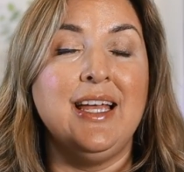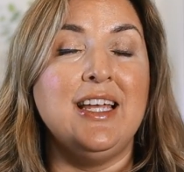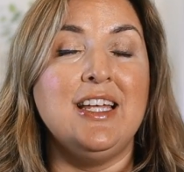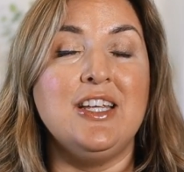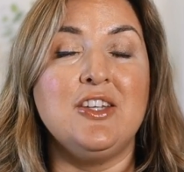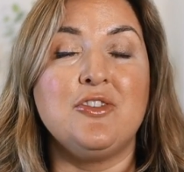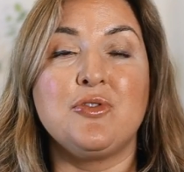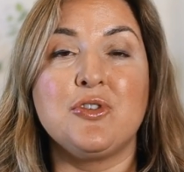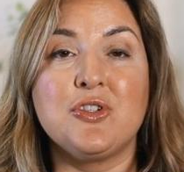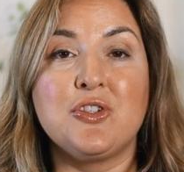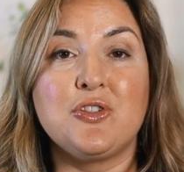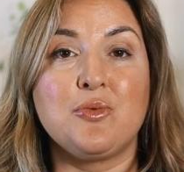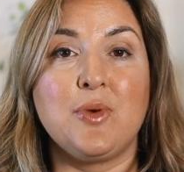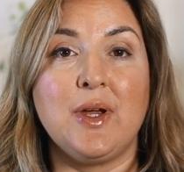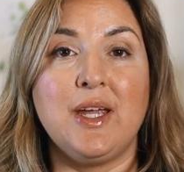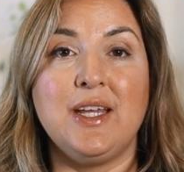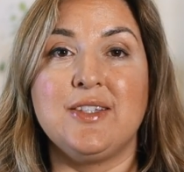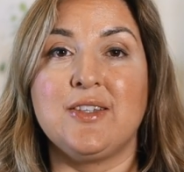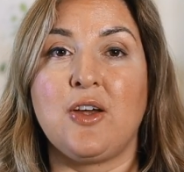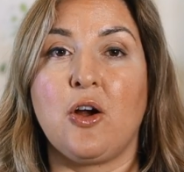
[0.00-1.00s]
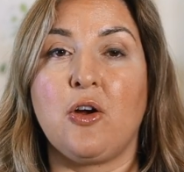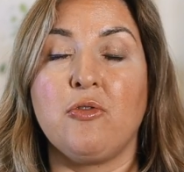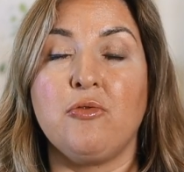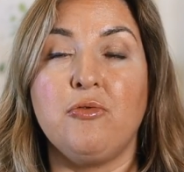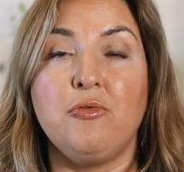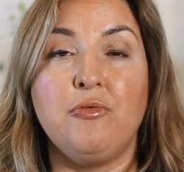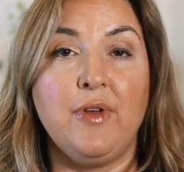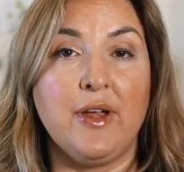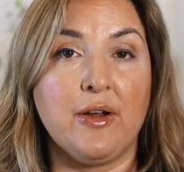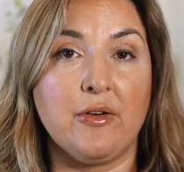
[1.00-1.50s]
Interest rates are
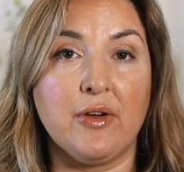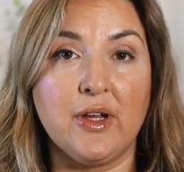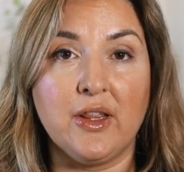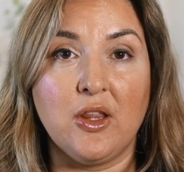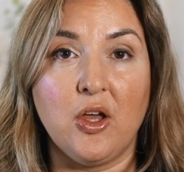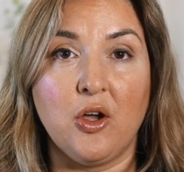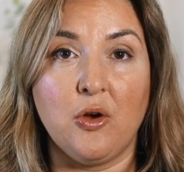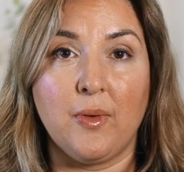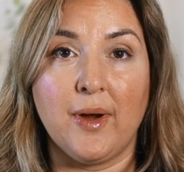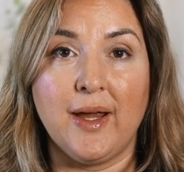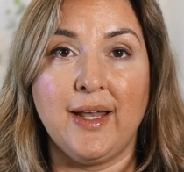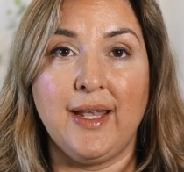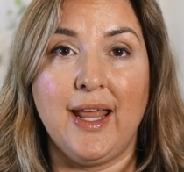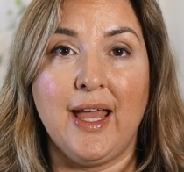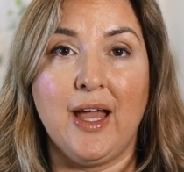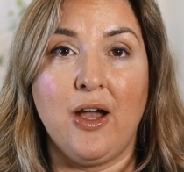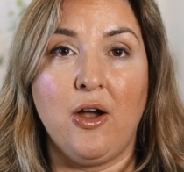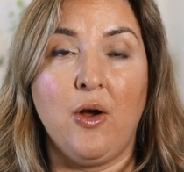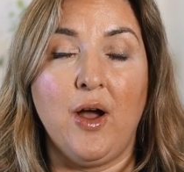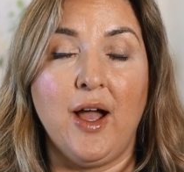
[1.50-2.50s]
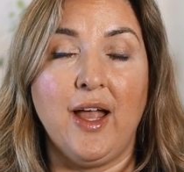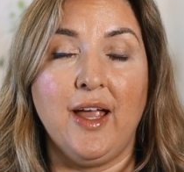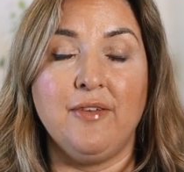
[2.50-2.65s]
very low right now.